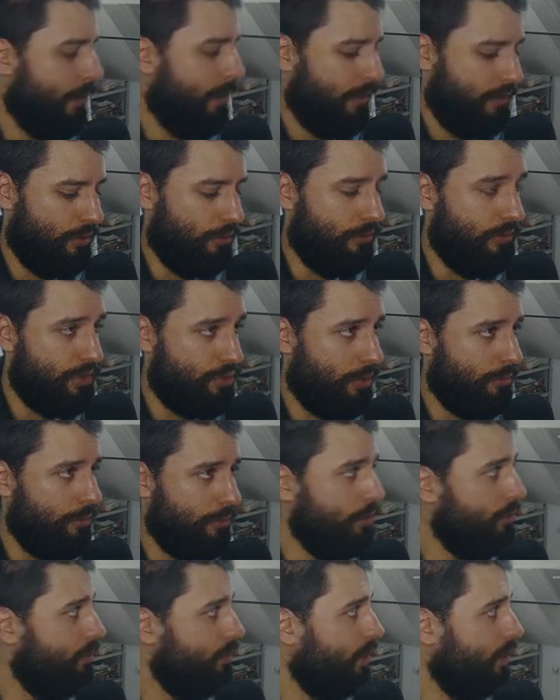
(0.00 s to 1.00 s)
So visual
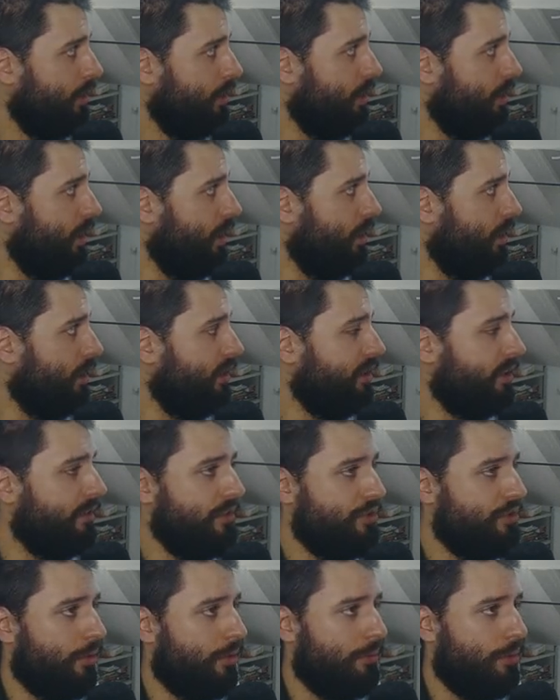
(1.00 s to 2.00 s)
mode, I uh, enter
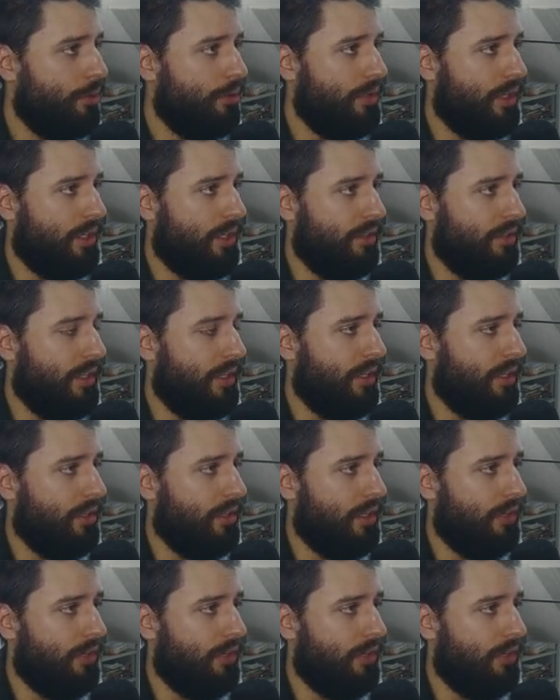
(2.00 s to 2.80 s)
visual mode and then